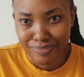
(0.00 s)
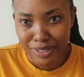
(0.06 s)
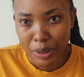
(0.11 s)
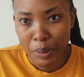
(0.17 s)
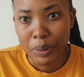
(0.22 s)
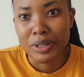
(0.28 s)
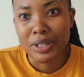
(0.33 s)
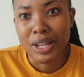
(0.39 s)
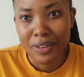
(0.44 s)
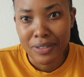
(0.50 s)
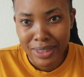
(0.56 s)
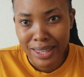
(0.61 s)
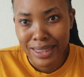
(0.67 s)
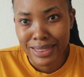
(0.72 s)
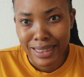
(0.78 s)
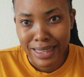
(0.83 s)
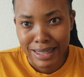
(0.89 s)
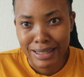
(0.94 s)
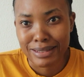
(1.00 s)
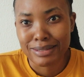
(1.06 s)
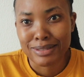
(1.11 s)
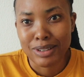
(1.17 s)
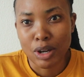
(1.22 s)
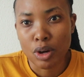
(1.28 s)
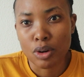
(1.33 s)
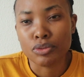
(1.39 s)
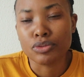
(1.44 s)
don't have that thing
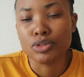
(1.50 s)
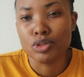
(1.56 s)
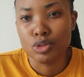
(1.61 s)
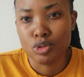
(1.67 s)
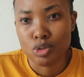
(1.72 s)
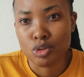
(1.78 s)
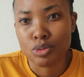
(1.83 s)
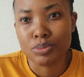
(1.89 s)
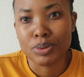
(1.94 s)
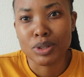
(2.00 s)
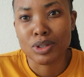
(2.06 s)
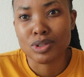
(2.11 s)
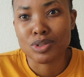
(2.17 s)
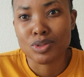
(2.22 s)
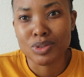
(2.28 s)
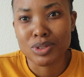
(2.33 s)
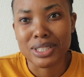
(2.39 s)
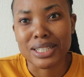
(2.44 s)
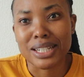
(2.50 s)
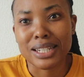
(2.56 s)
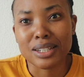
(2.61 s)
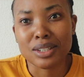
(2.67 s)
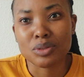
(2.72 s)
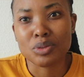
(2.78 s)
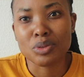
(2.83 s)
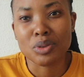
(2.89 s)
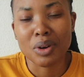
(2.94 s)
of YouTube because no Jenna
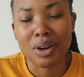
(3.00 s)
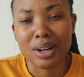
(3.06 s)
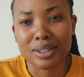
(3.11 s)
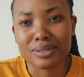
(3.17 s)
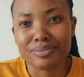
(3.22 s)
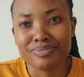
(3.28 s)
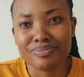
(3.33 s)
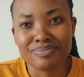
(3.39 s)
and Google.